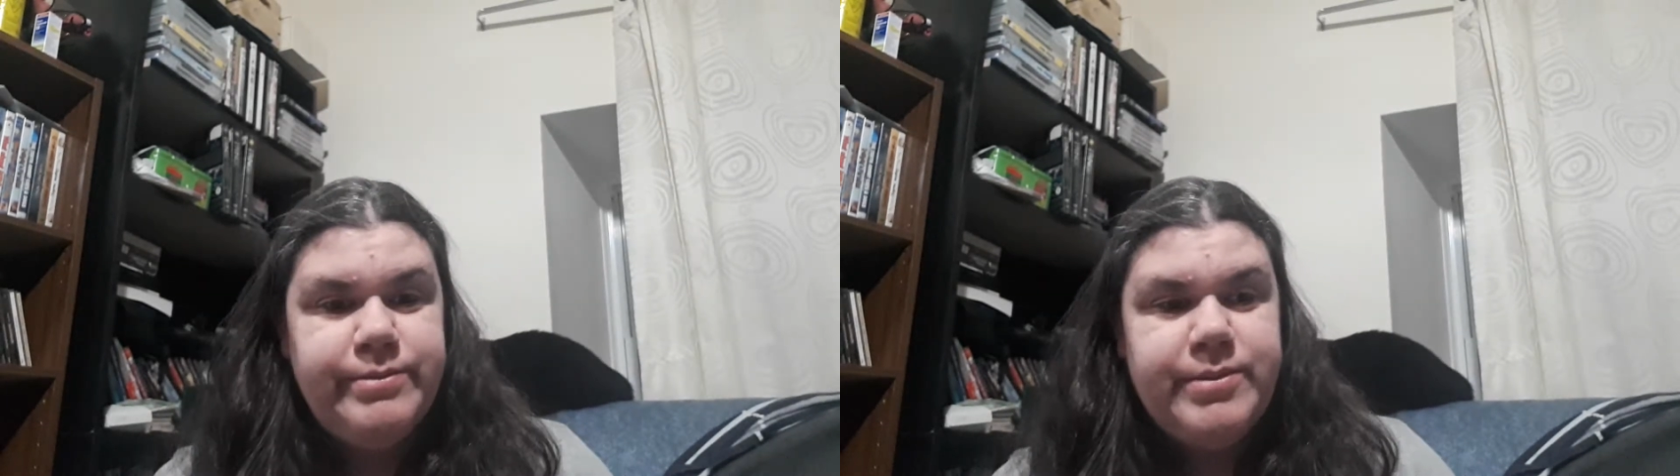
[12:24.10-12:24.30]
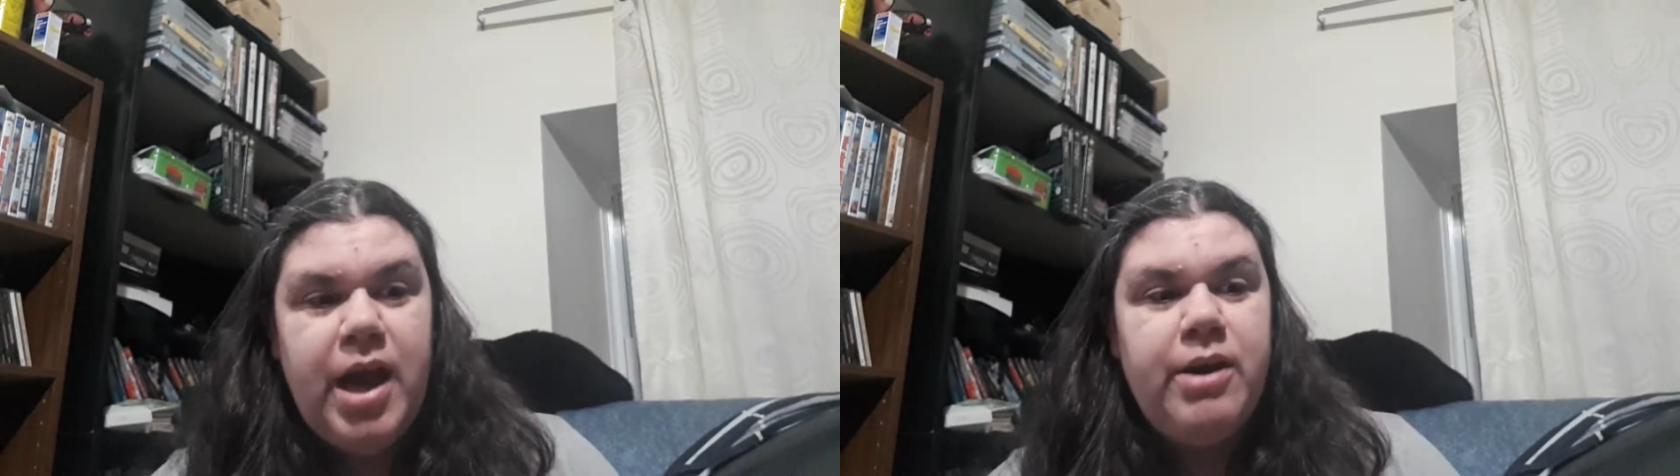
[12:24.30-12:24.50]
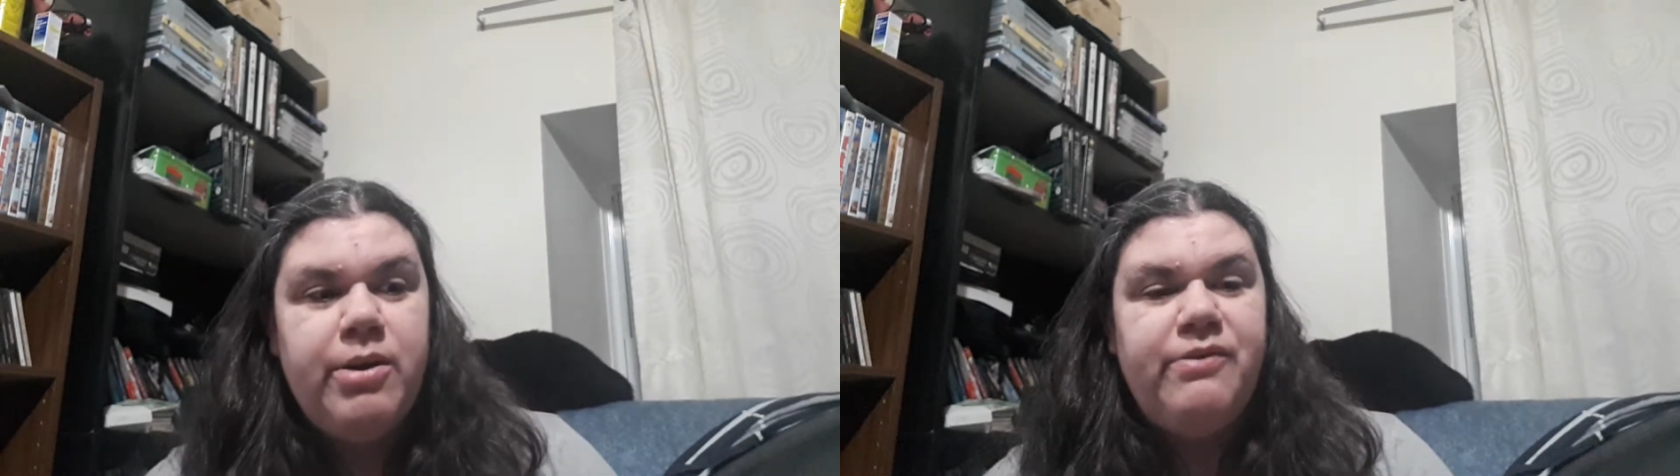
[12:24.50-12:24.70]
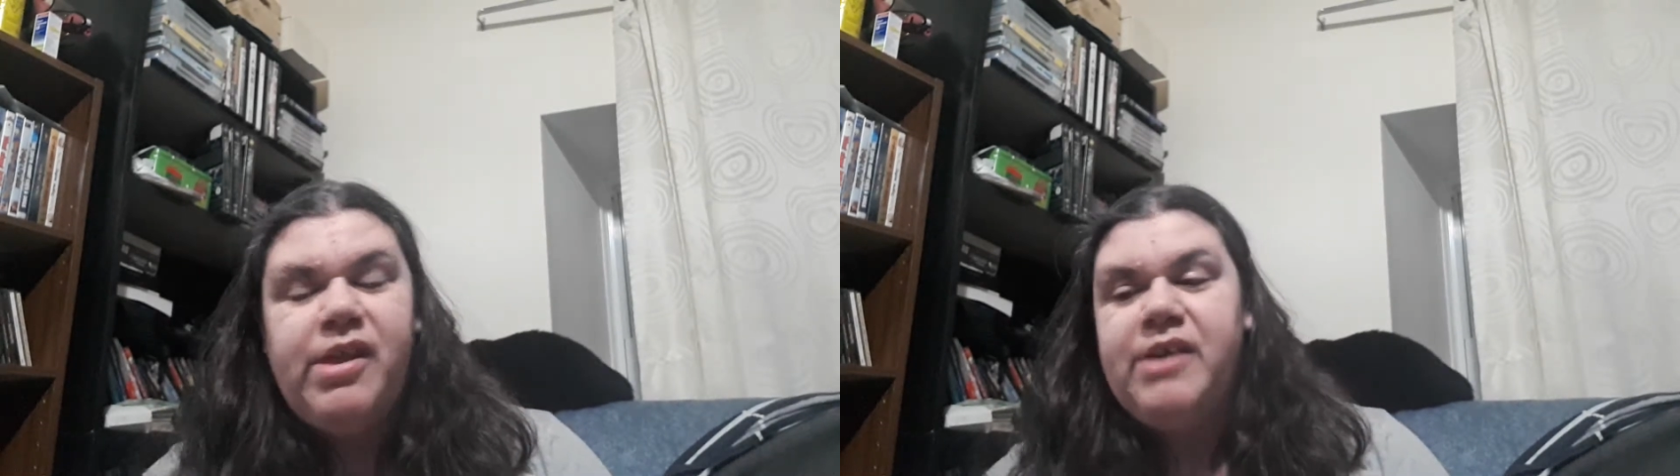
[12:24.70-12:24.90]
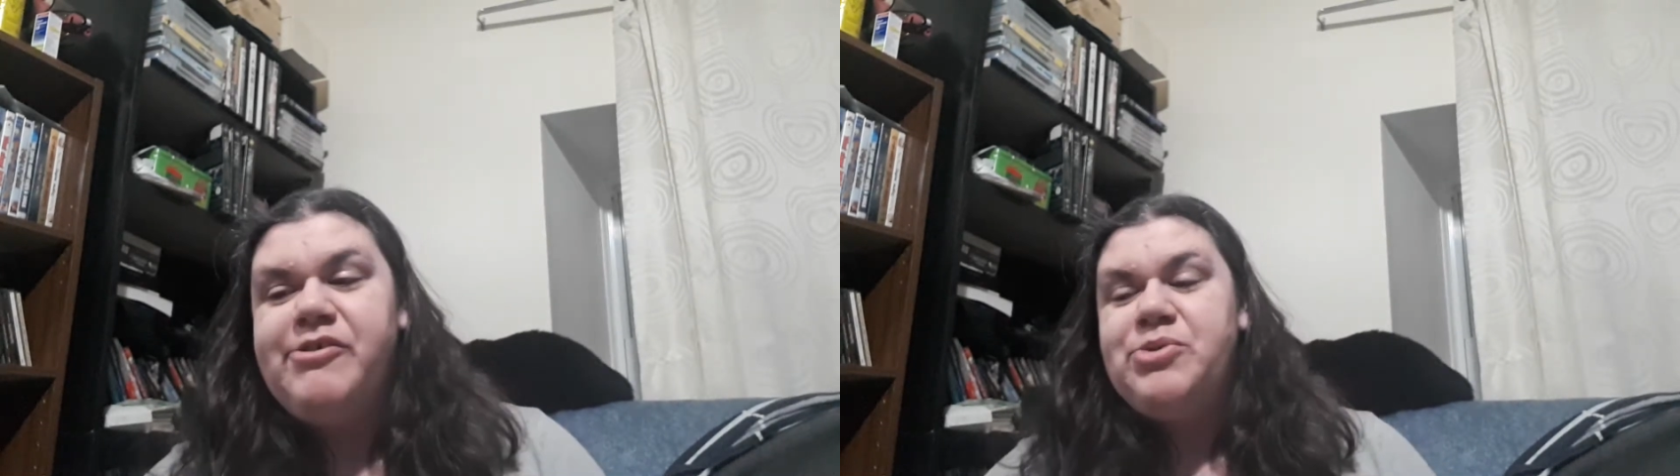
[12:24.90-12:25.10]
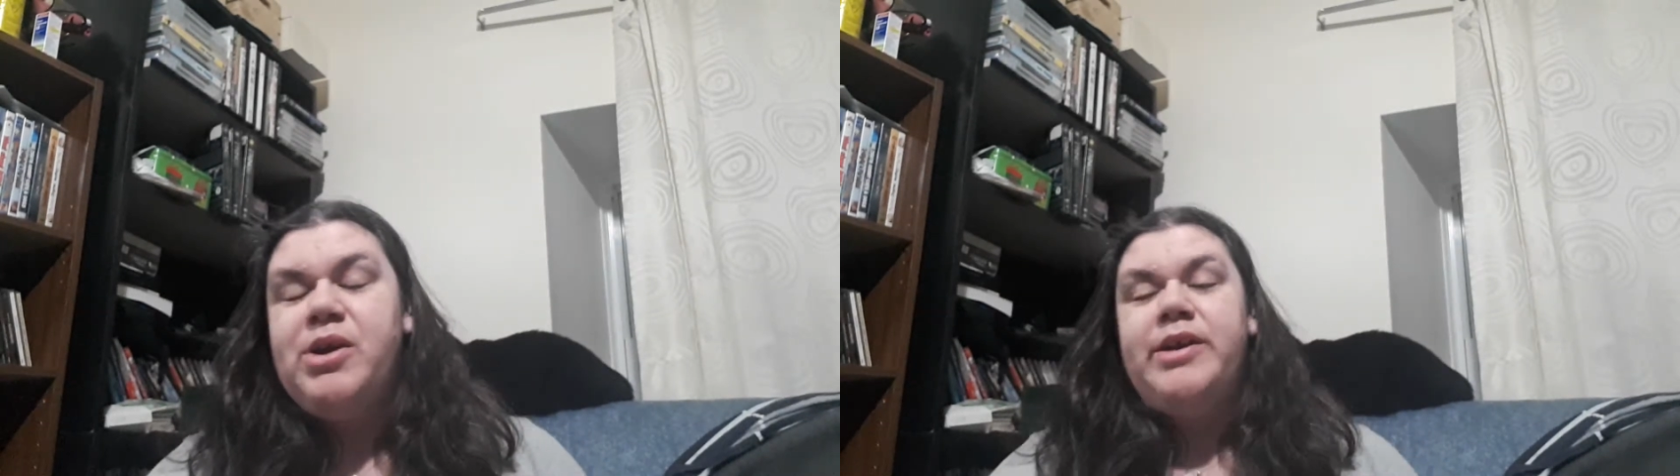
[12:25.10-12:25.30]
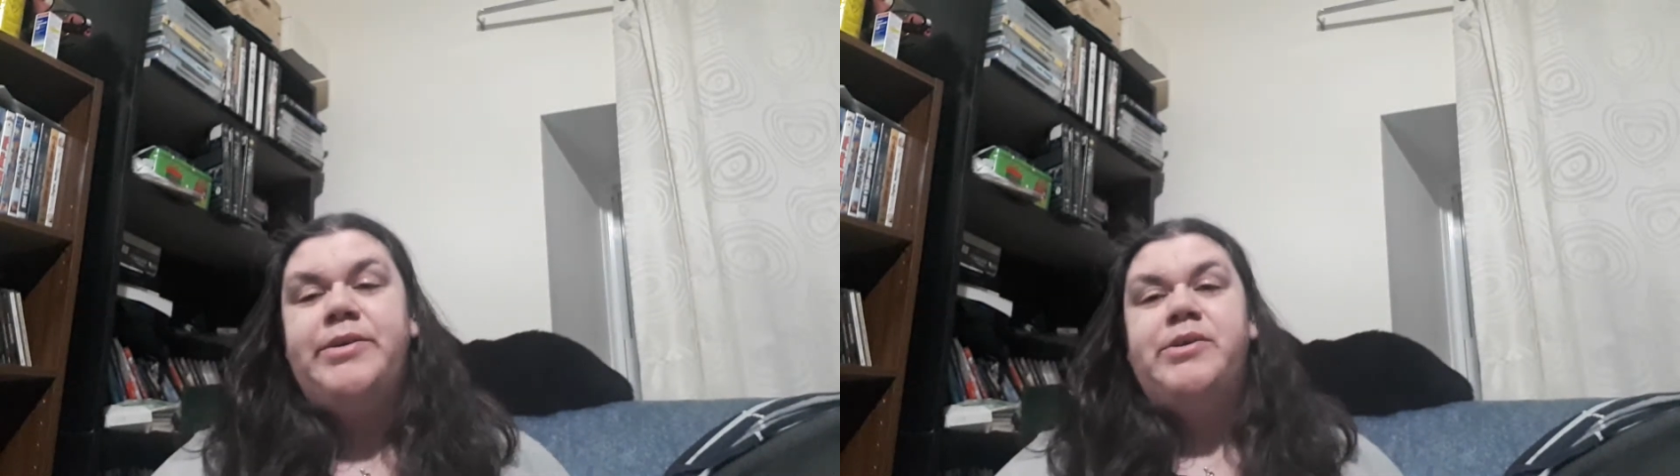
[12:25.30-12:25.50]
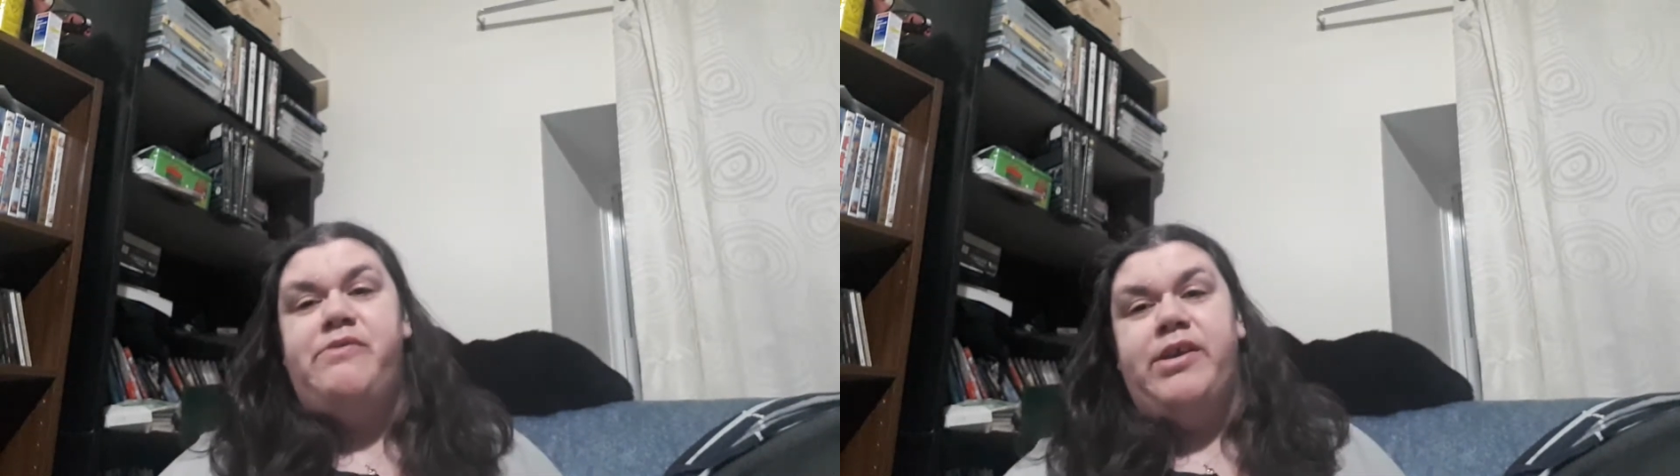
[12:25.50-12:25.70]
I don't know if I'll give it to her. I
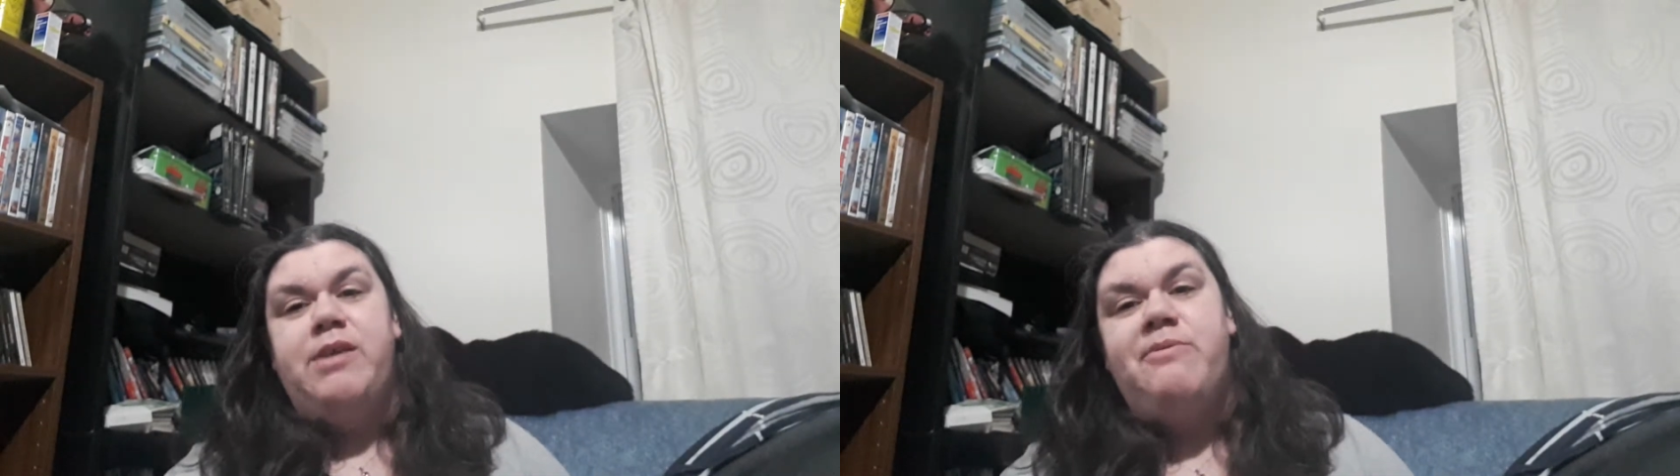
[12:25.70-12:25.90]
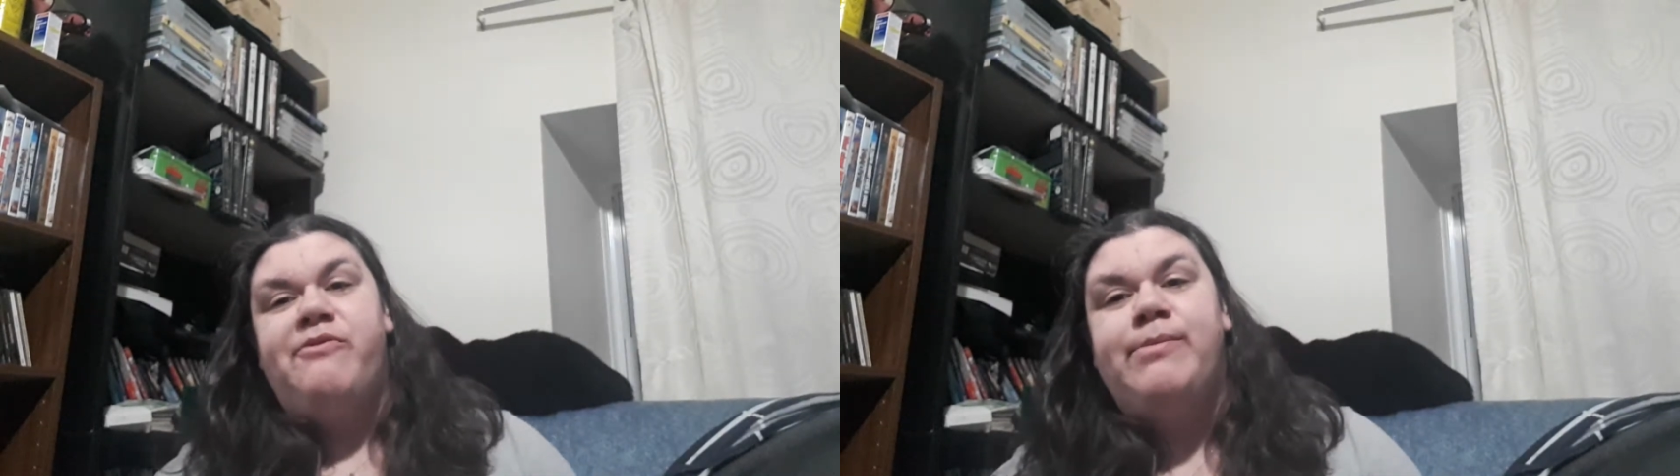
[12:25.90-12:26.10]
don't know if I'll keep it for